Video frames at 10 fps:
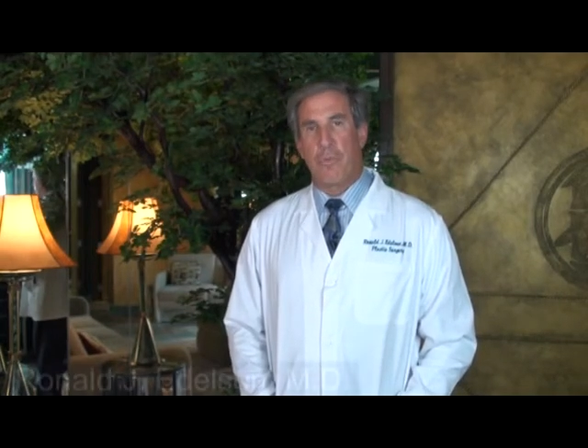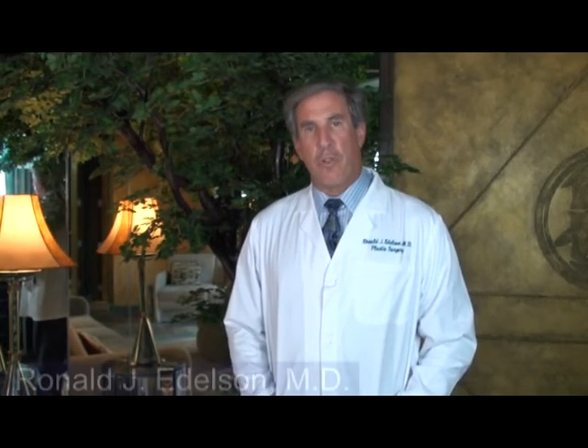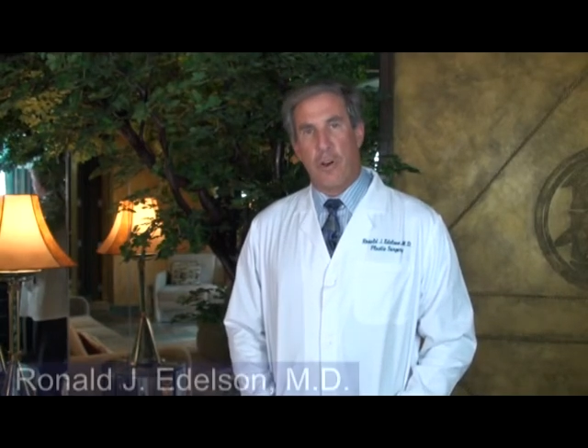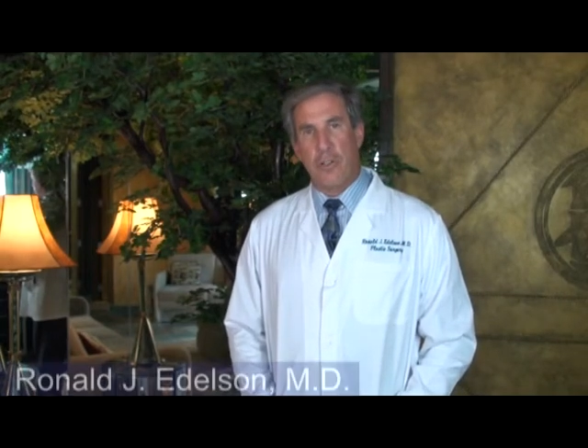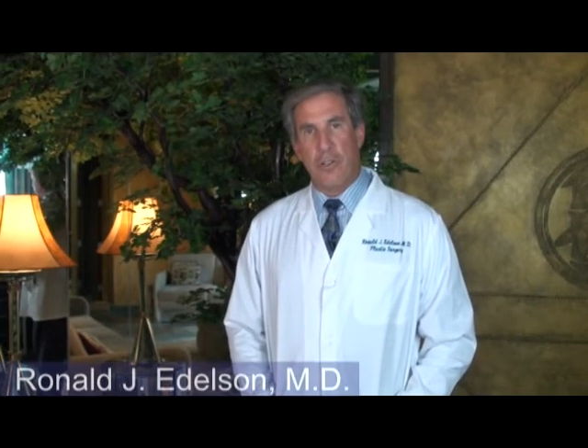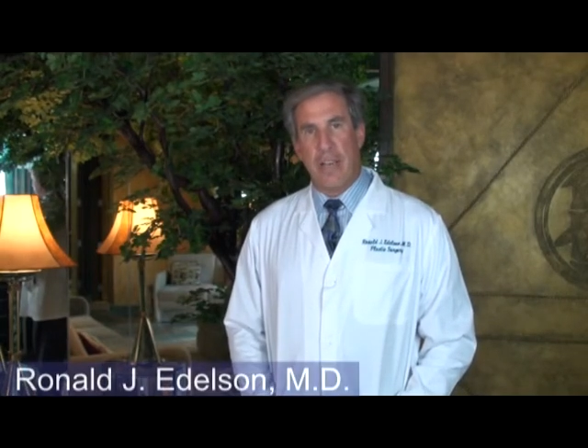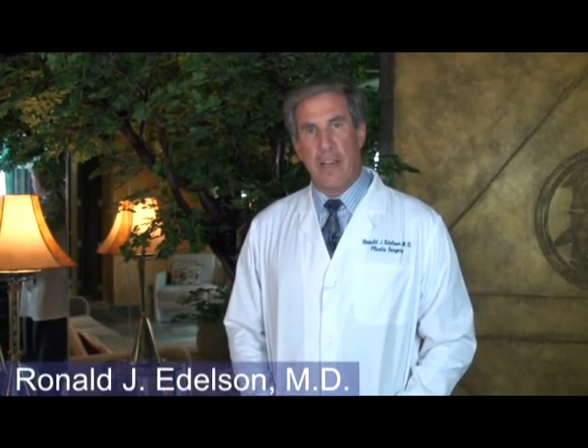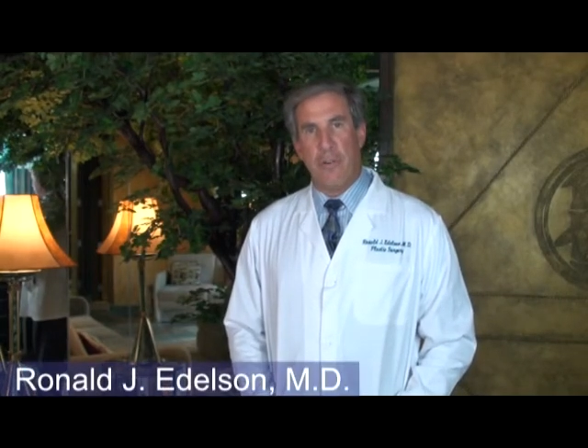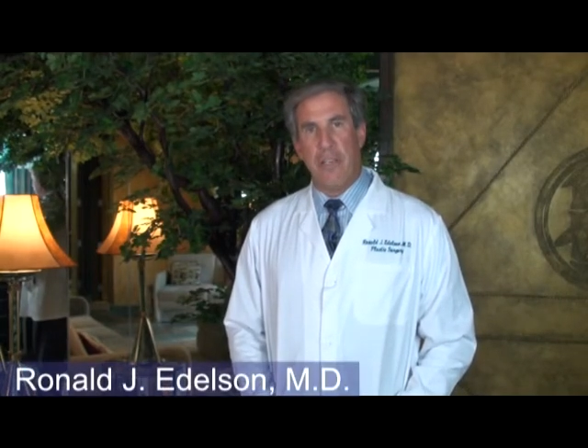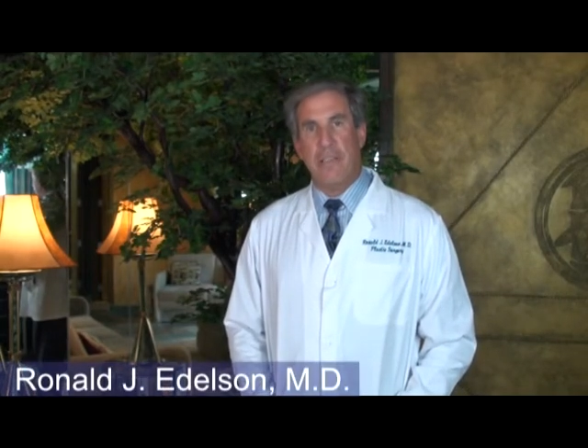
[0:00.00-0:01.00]
Larger
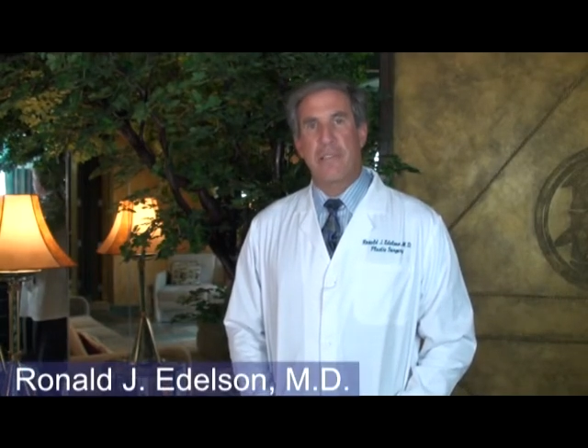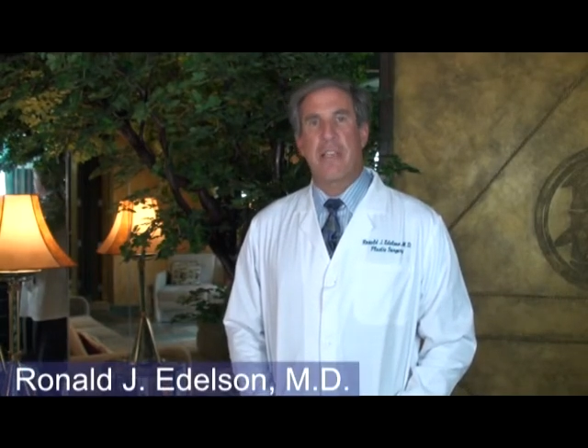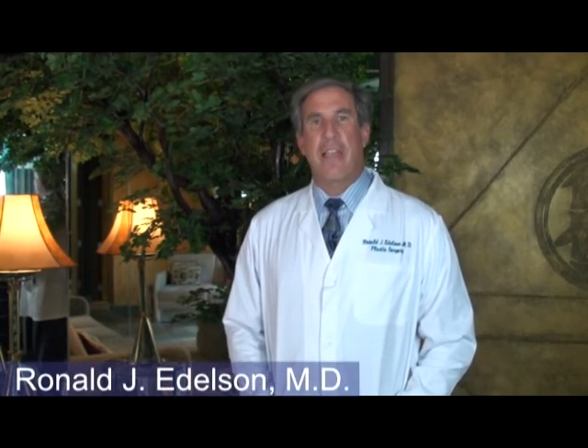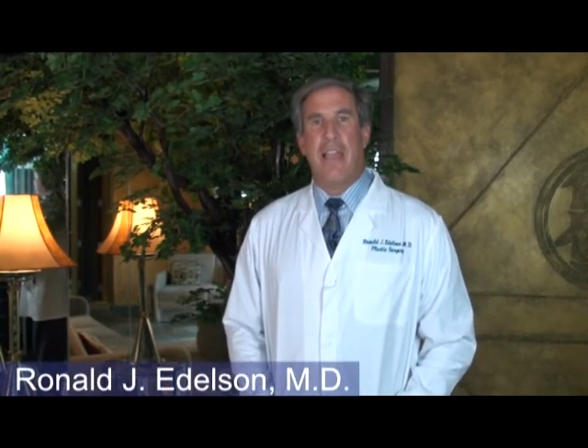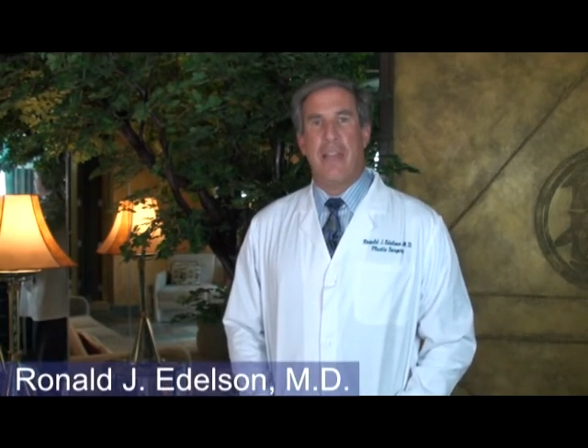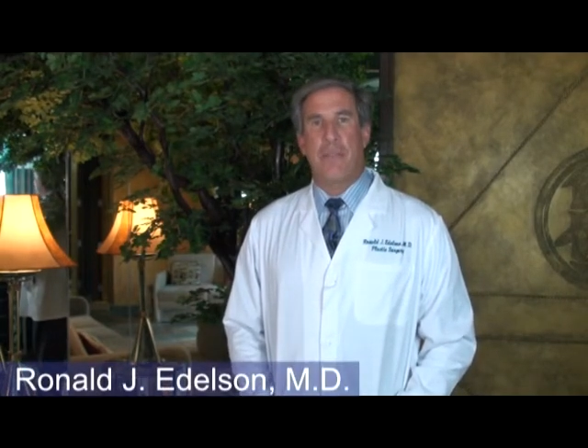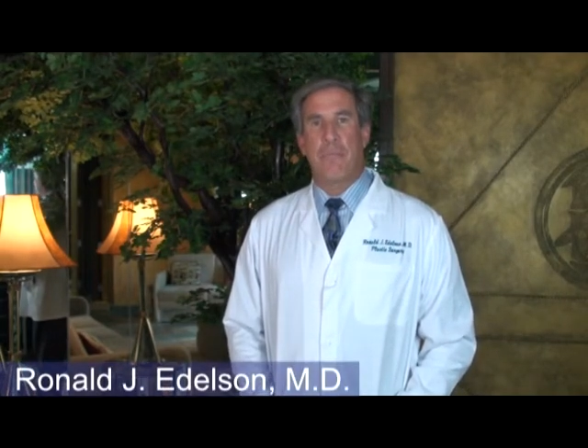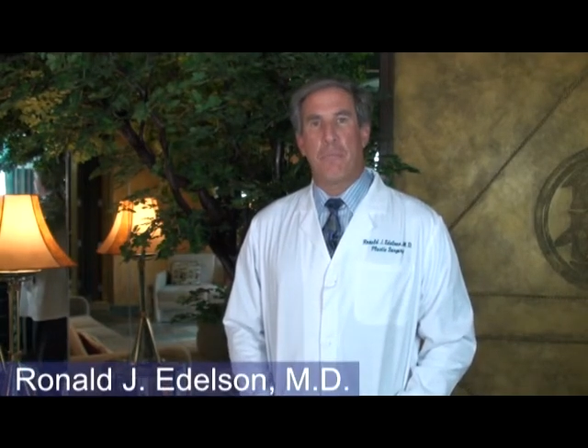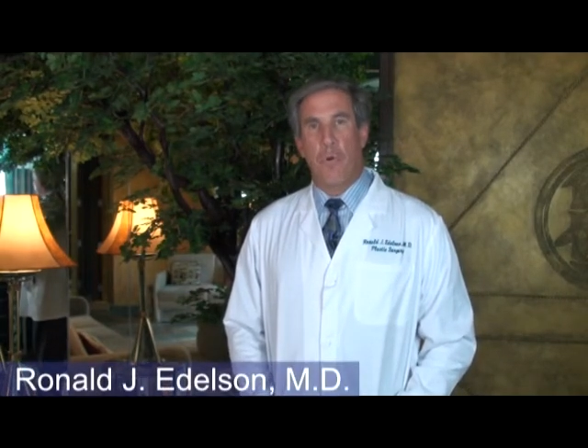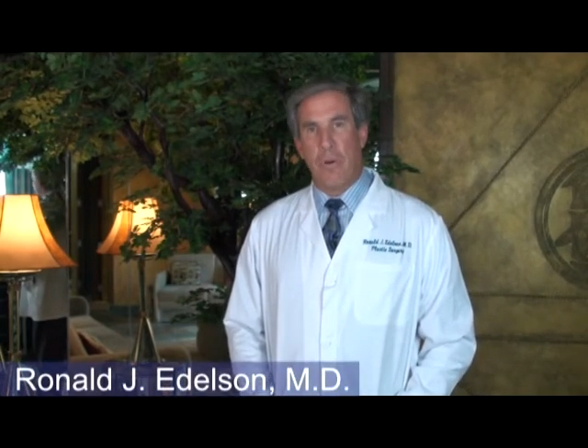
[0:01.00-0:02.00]
areas
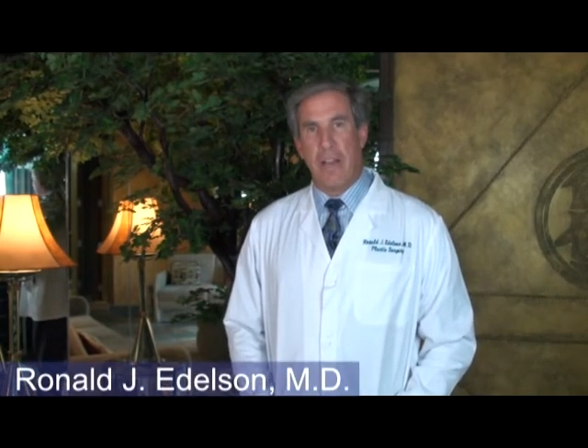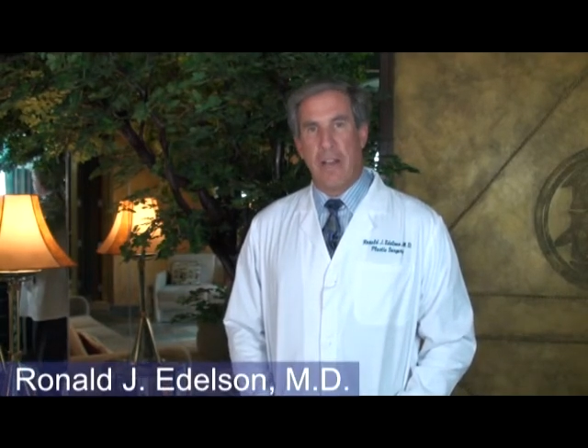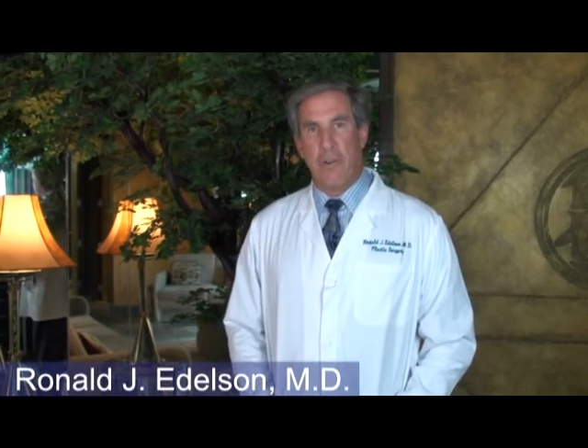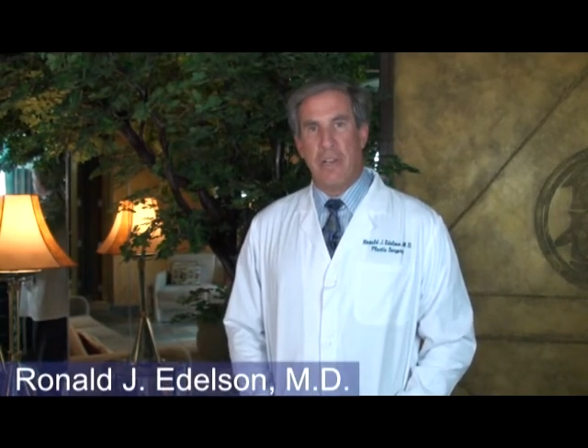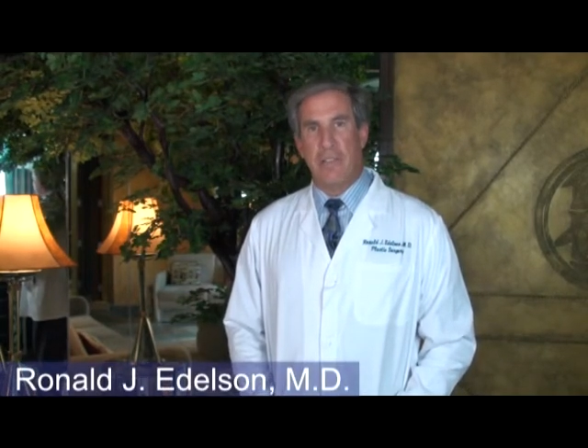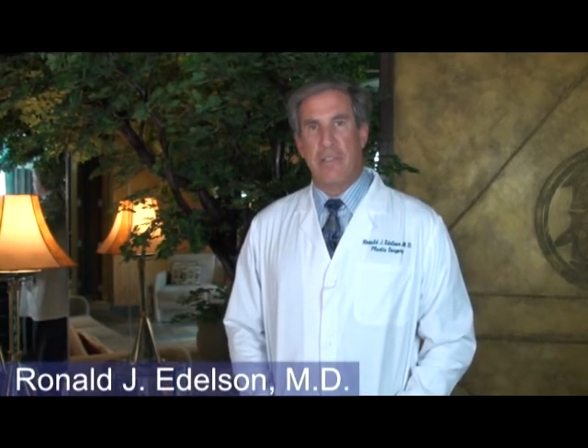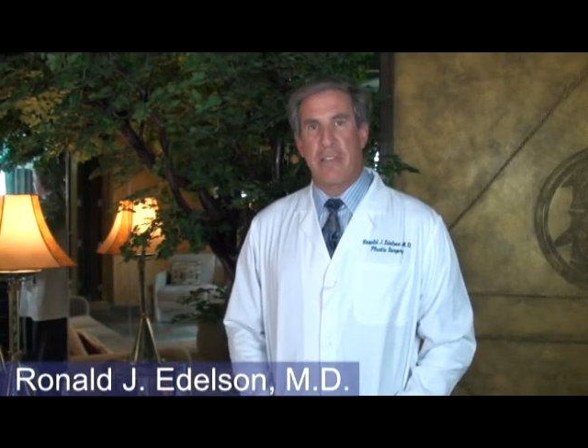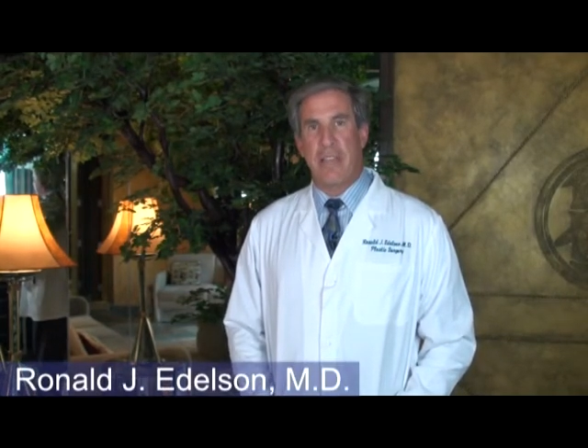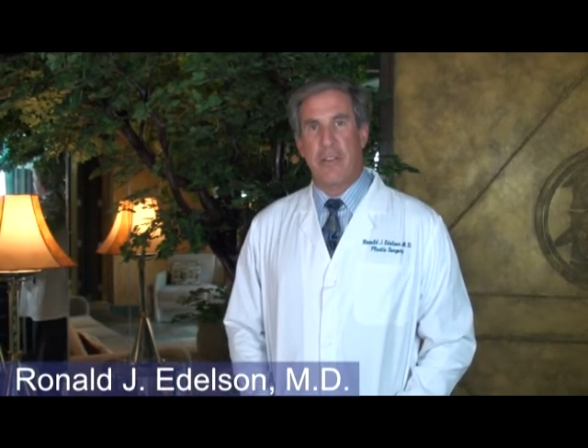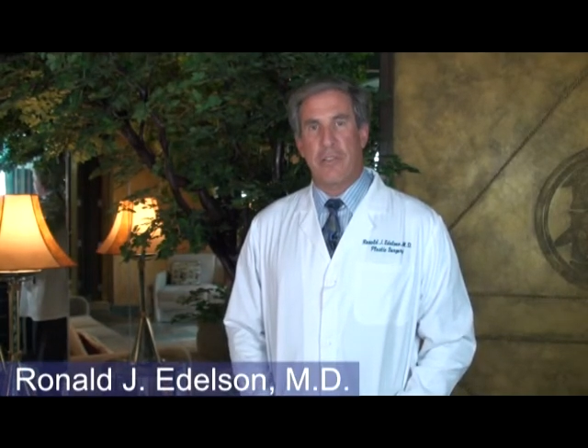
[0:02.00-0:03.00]
and more areas
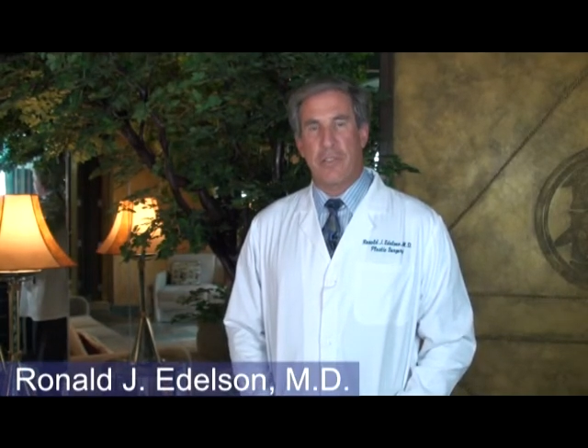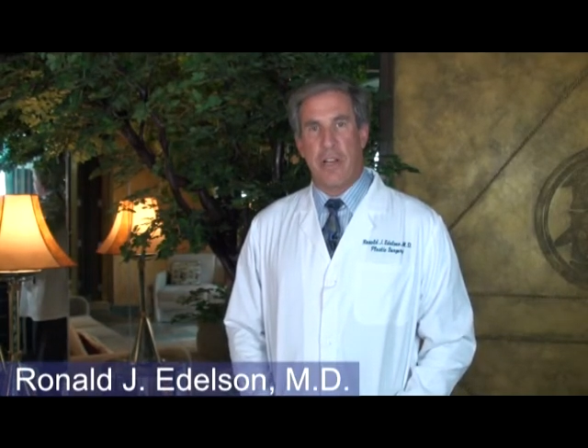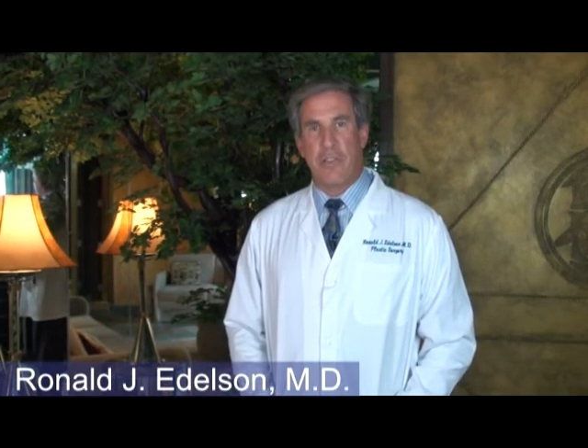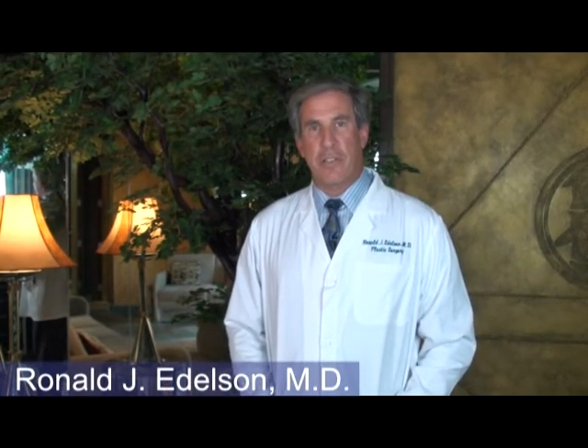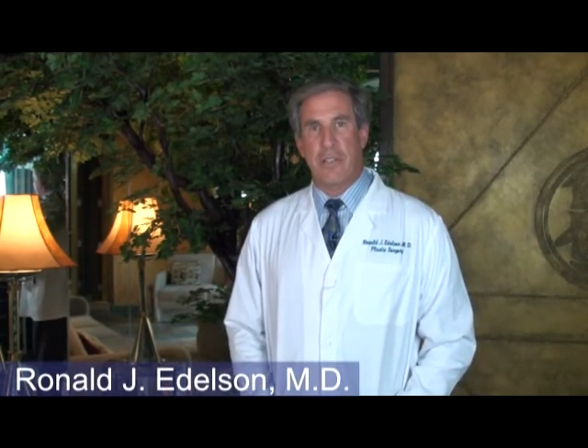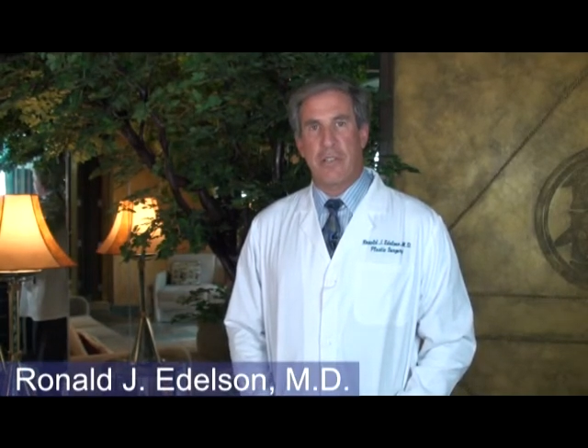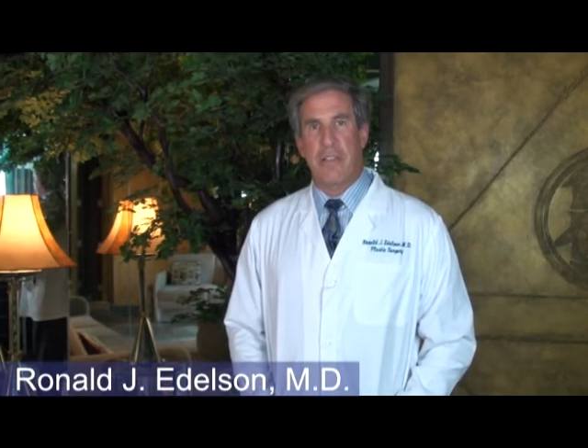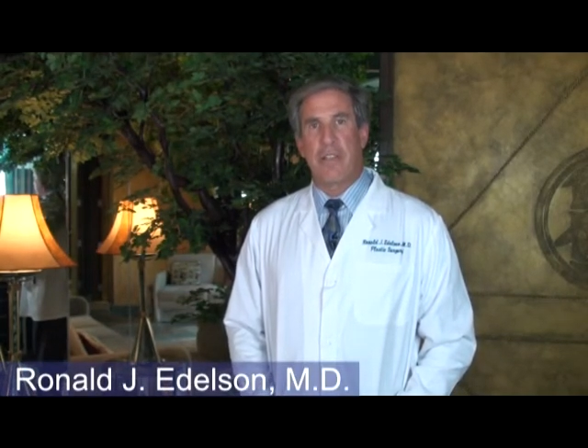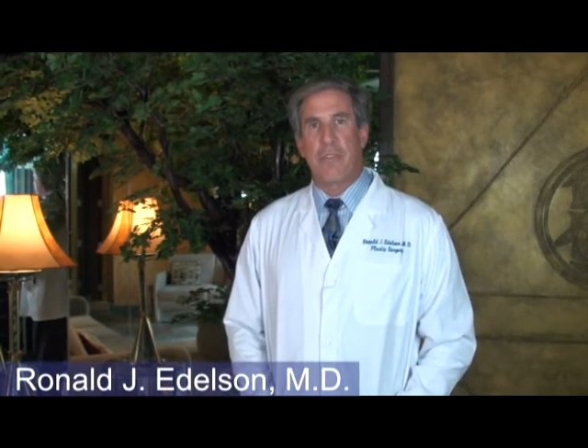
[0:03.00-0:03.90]
that are suctioned